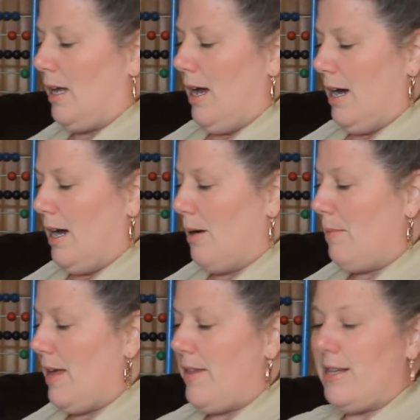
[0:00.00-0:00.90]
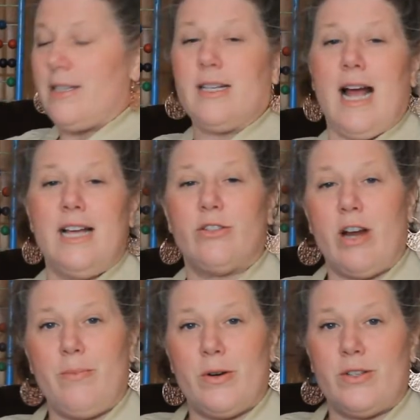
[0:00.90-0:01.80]
And then
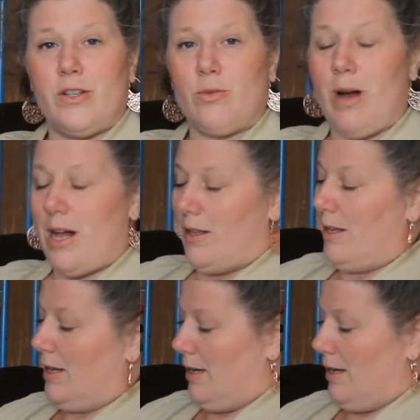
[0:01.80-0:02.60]
skyscrapers as well.